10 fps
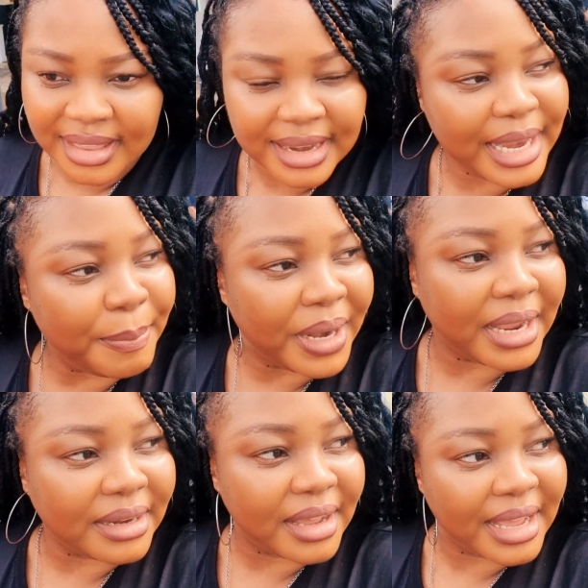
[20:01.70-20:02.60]
lip
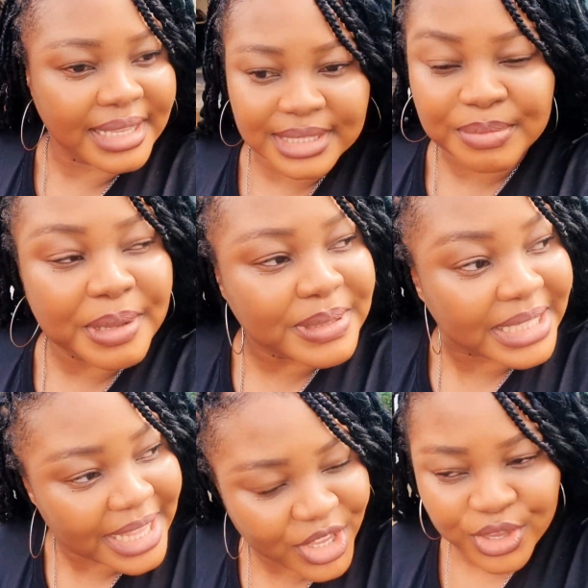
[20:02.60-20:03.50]
liner and some lipstick.
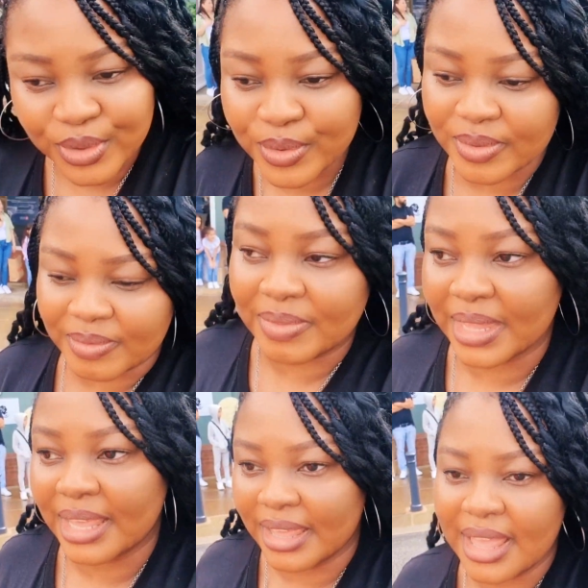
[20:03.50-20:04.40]
Thank you.
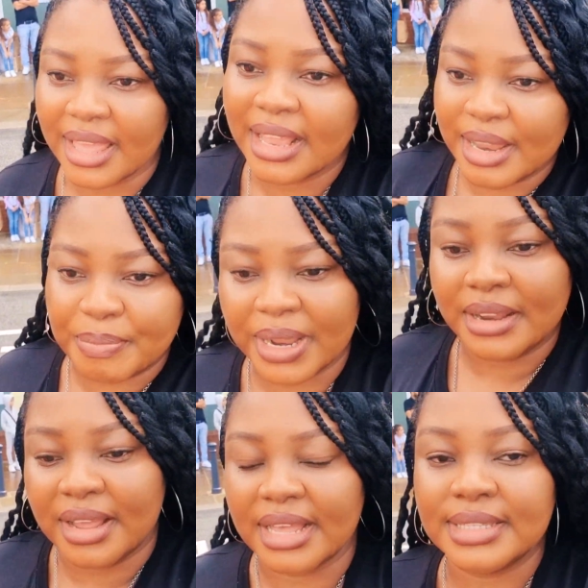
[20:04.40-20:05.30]
Lip
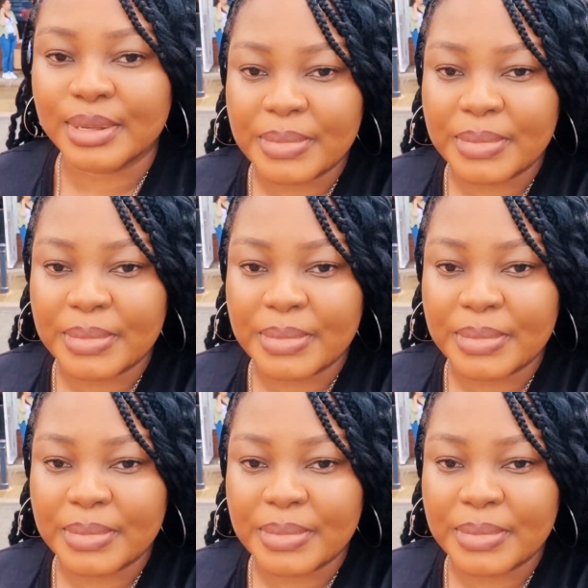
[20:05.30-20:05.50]
liner and some